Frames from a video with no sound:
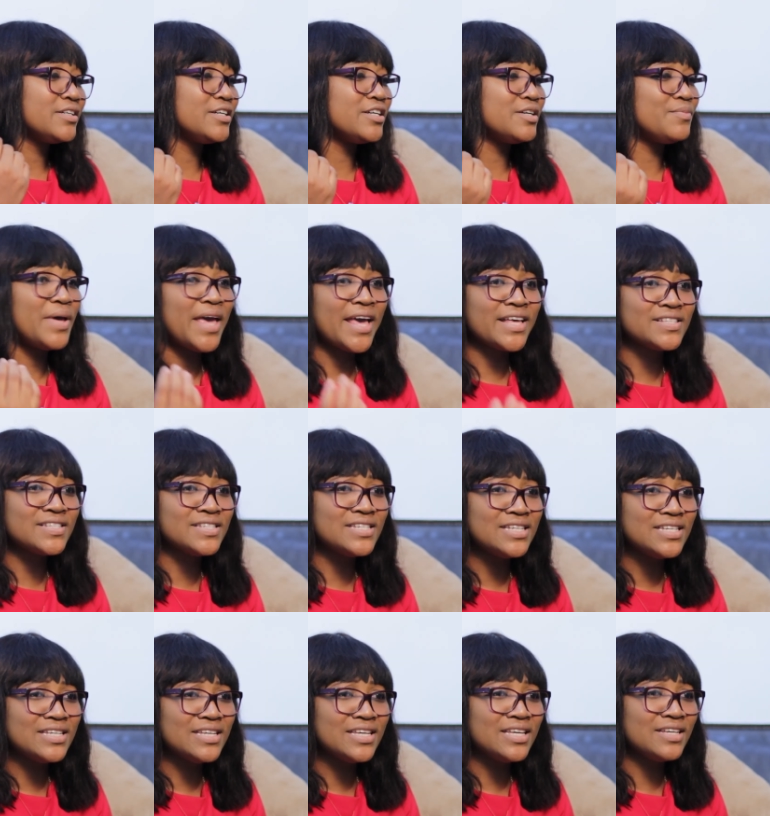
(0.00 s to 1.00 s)
um,
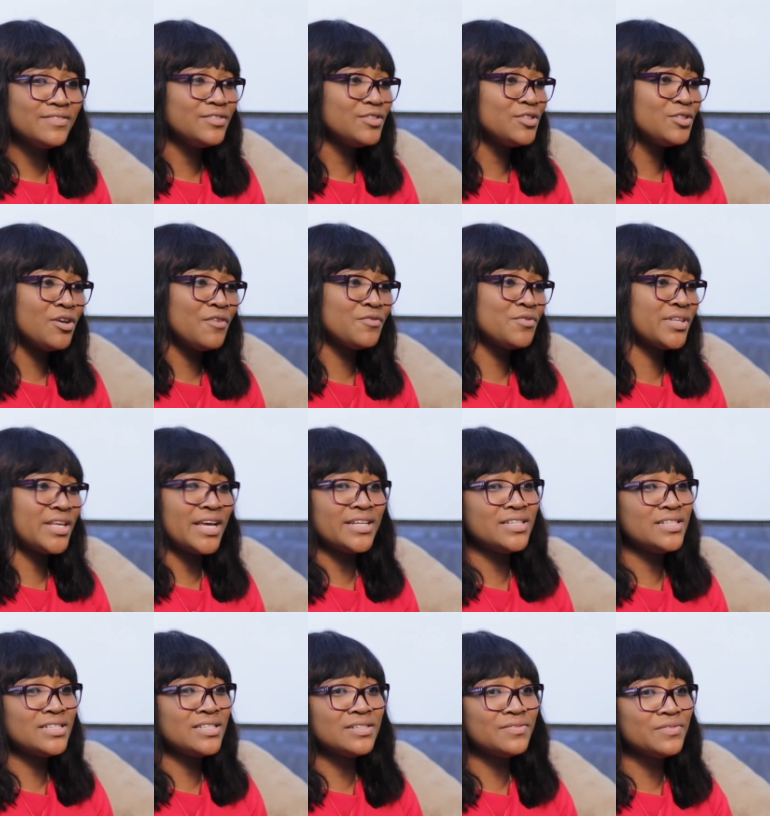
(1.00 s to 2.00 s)
XD, even software I
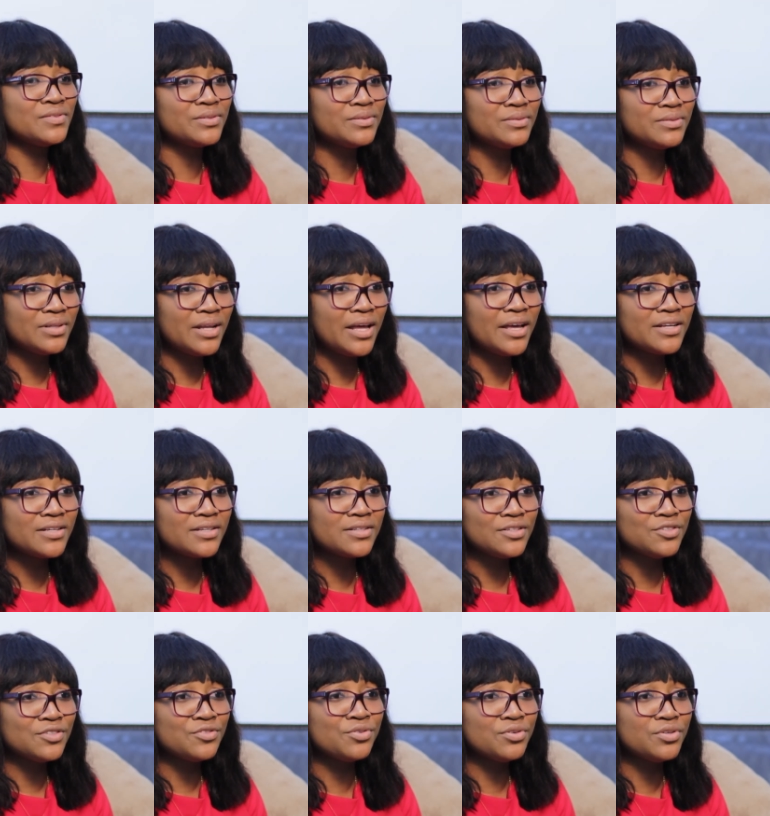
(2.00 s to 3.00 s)
didn't even like
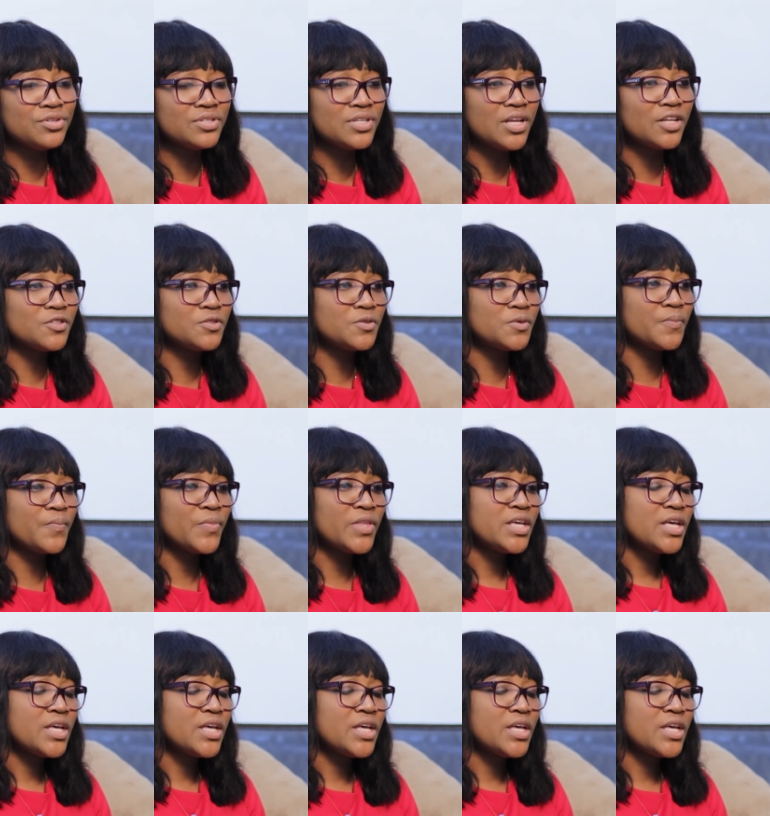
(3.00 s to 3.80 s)
introduce her to,